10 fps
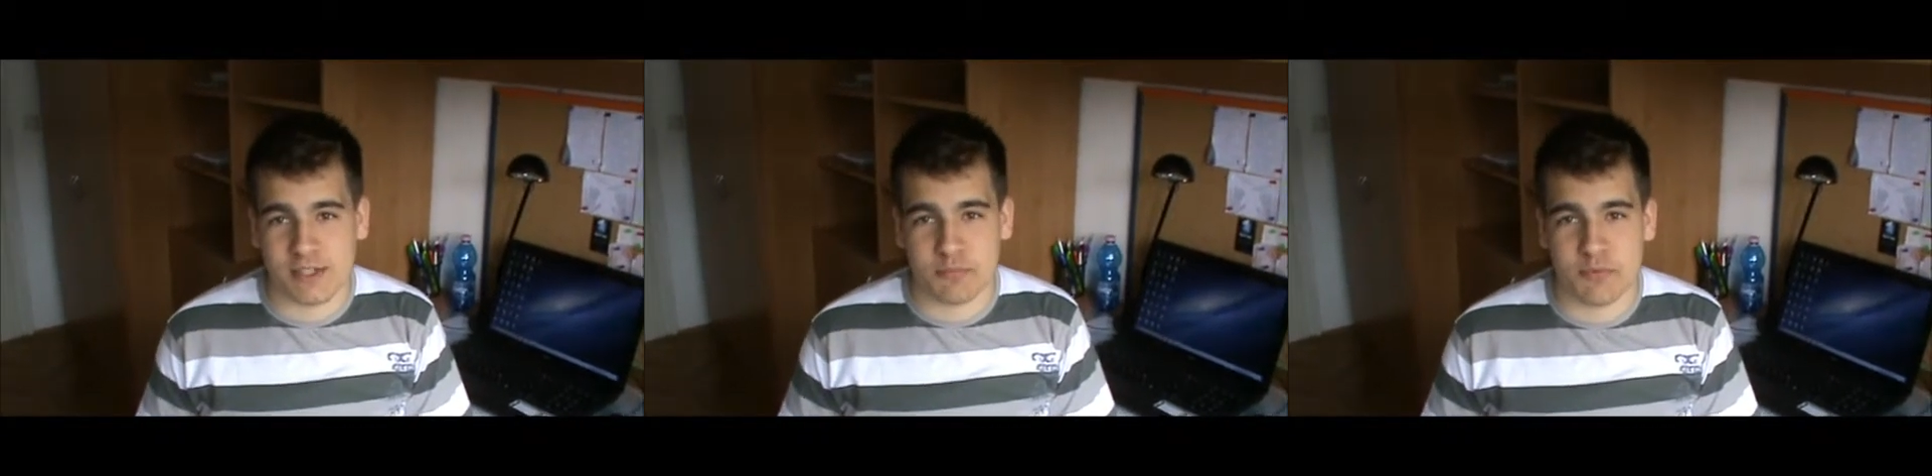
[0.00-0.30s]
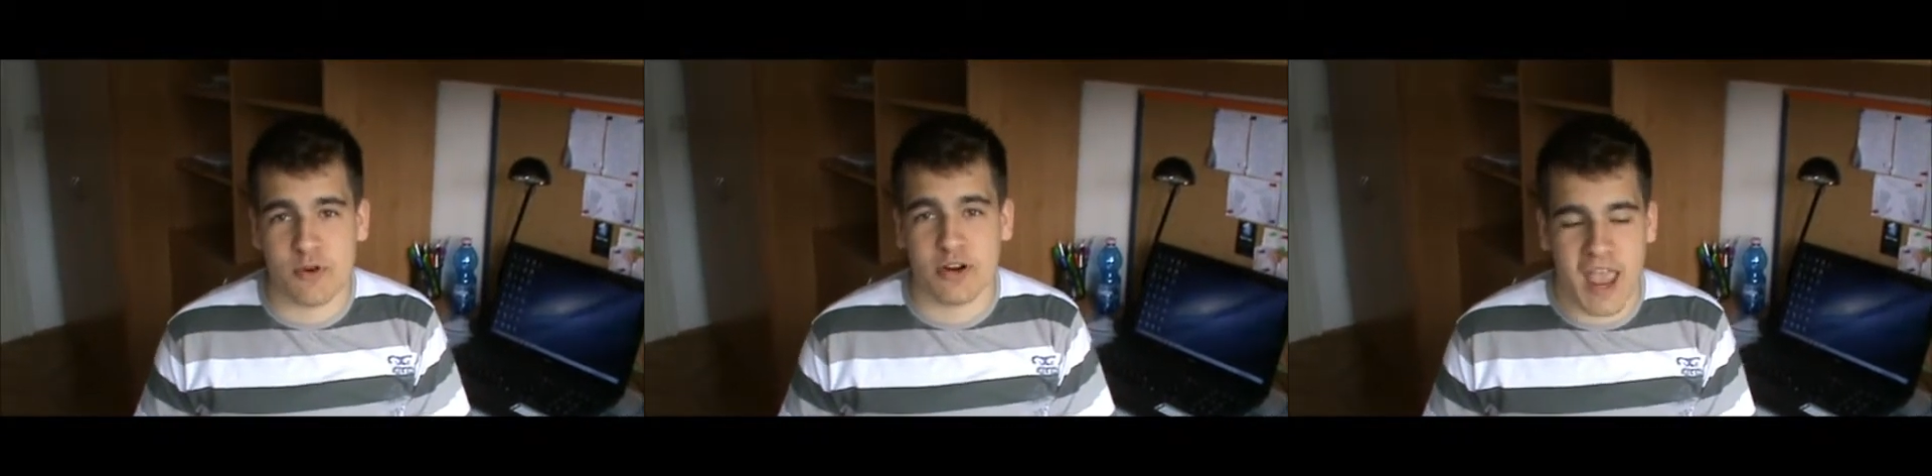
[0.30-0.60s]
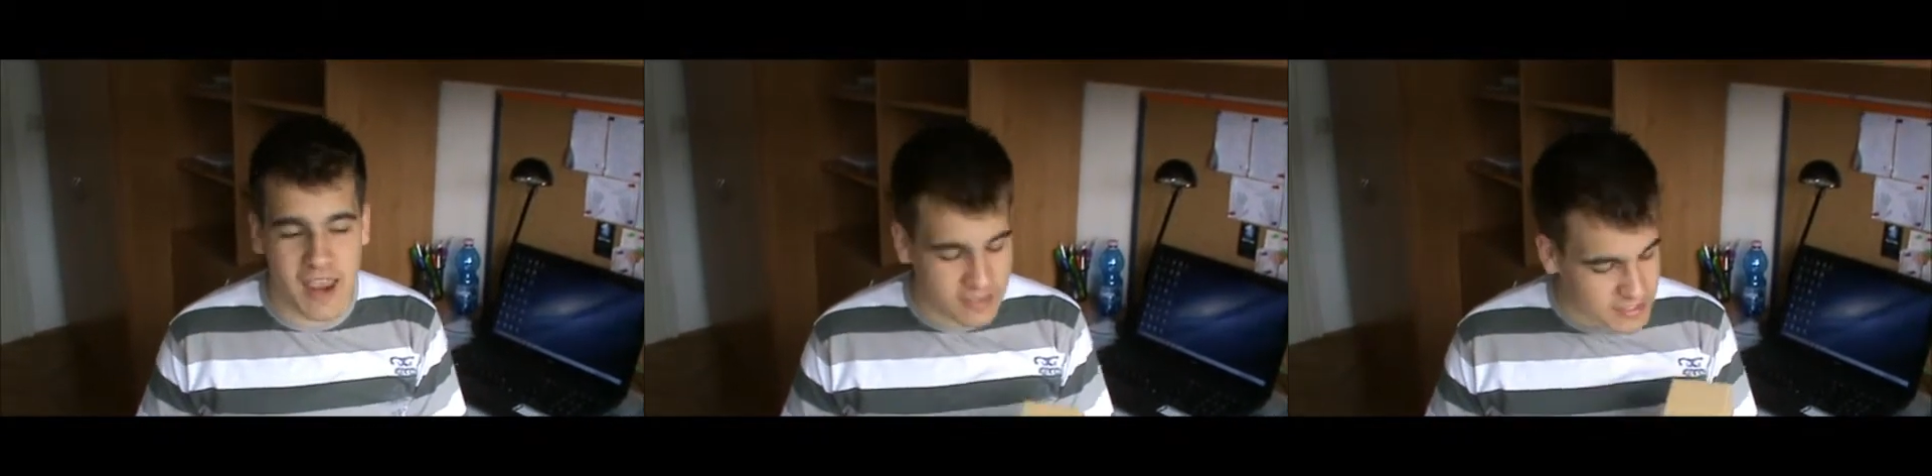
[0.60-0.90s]

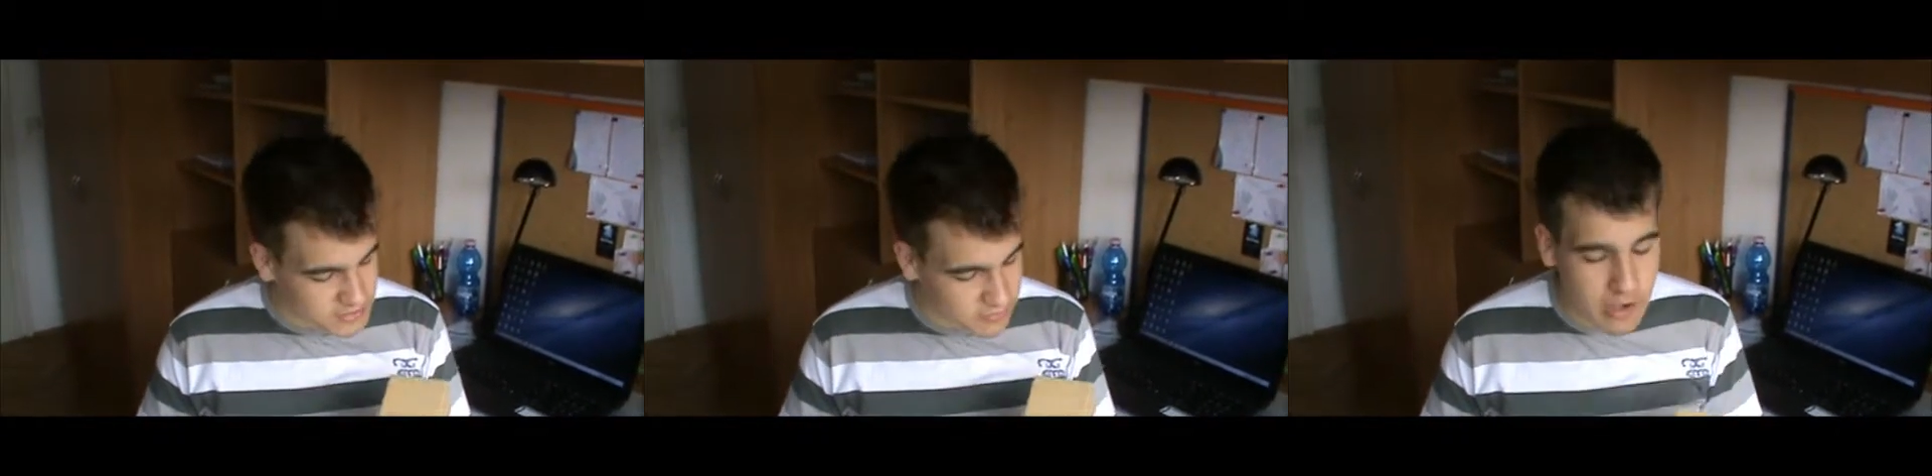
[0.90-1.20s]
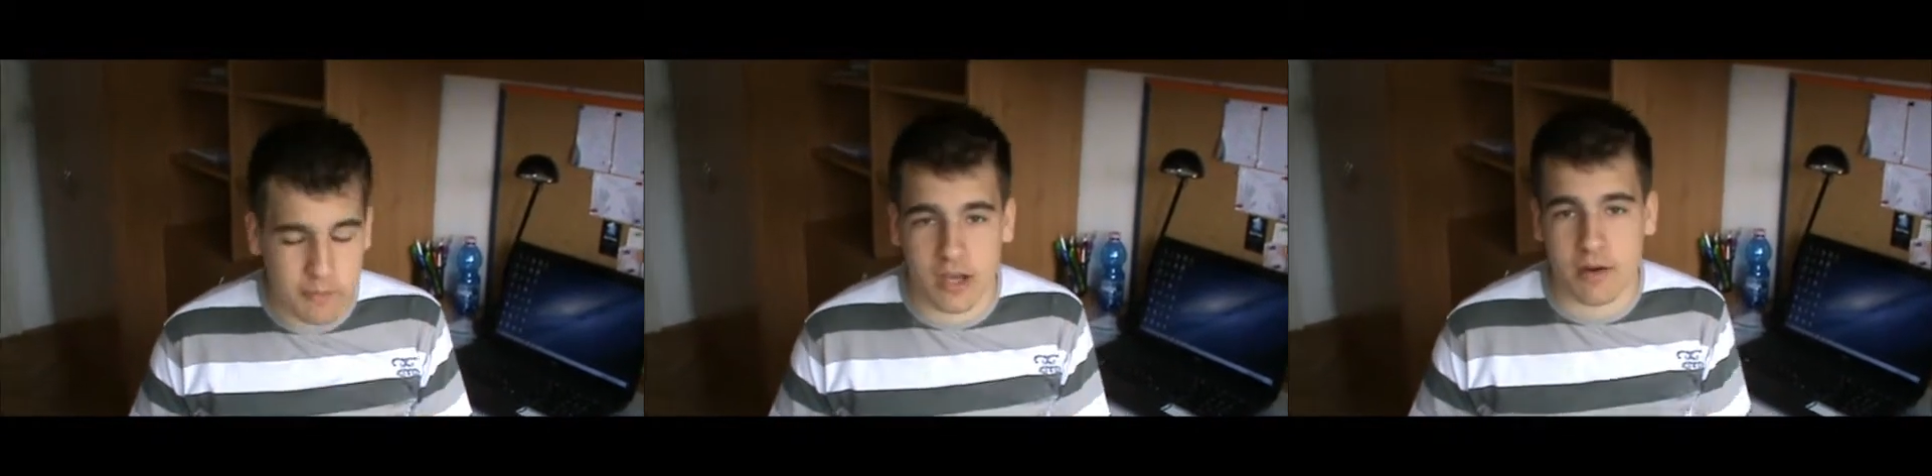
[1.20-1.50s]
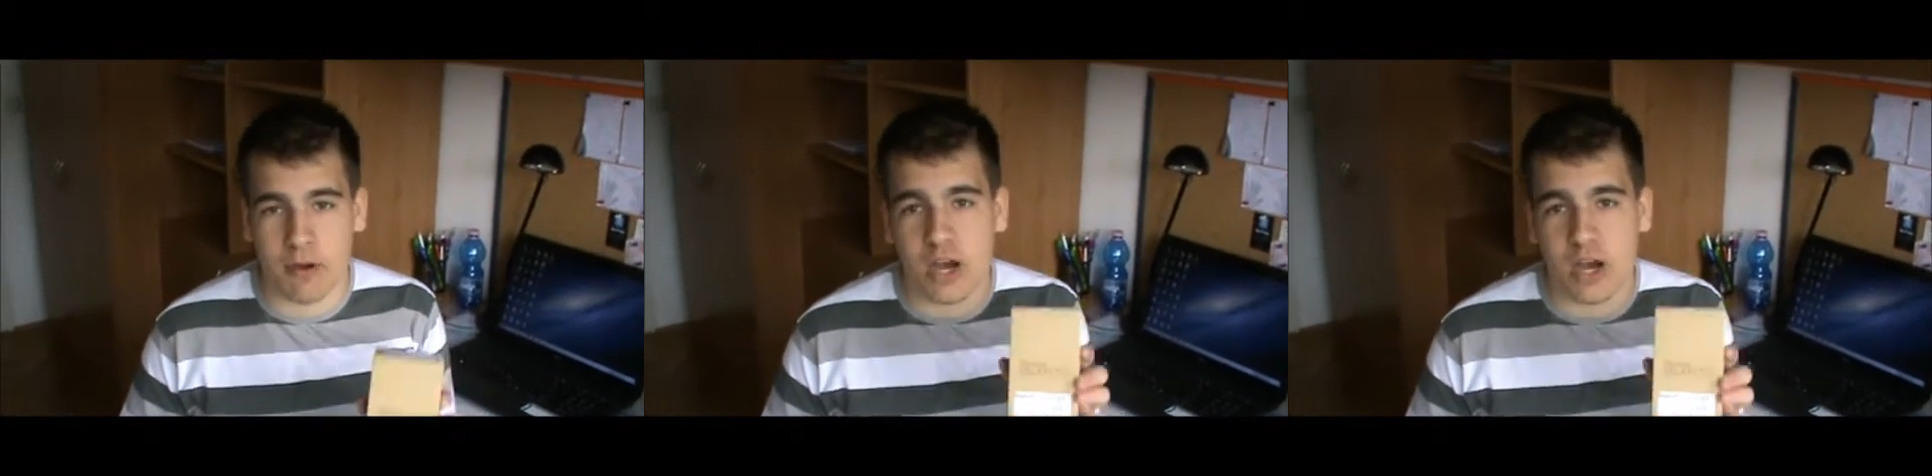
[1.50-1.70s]
Support and in this video I'm gonna